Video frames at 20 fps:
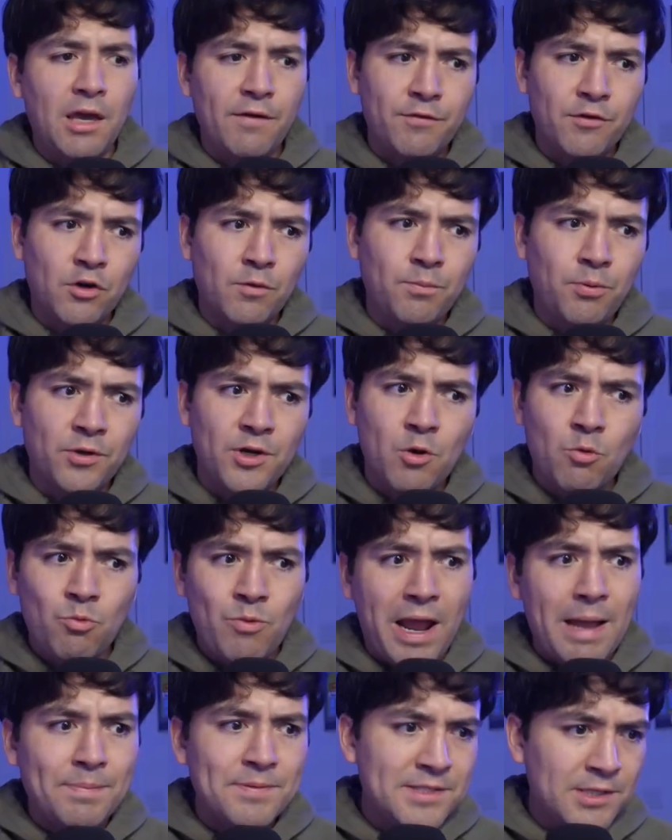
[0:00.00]
If your opponent
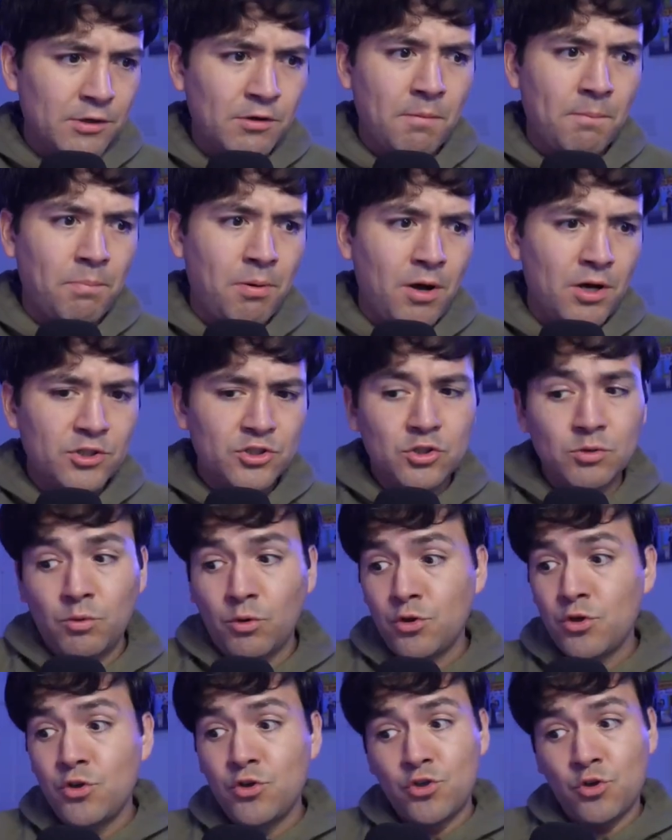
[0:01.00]
wraps their
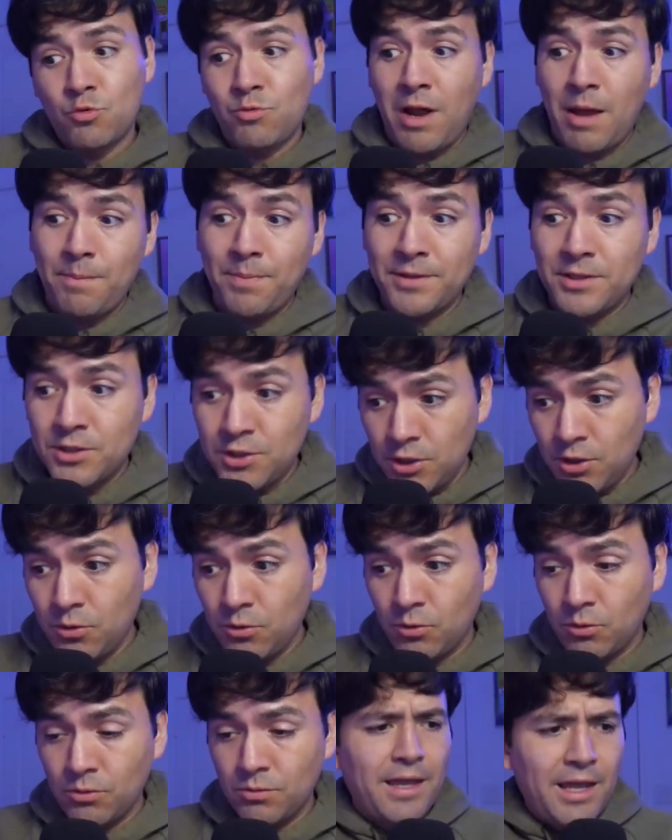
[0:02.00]
impossible, you should wrap it
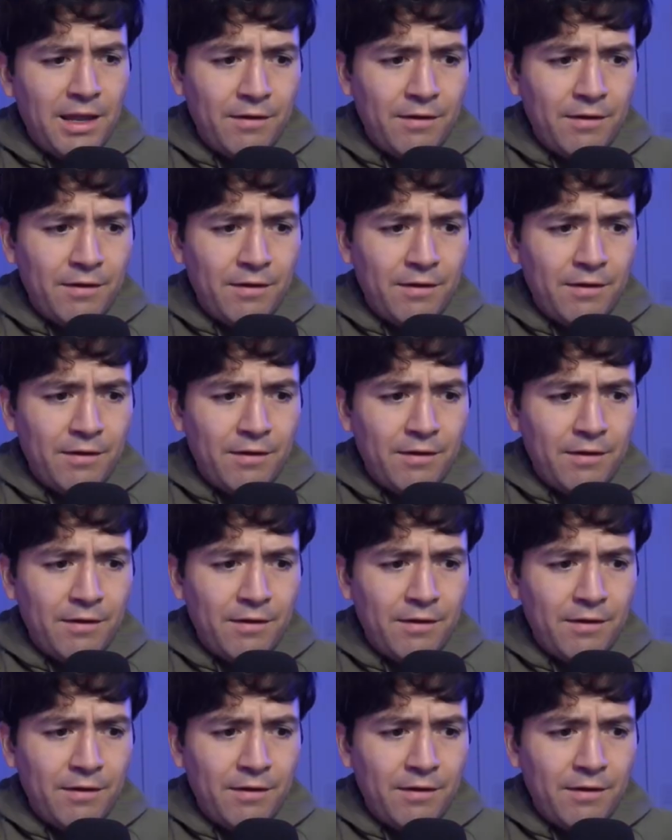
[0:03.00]
too.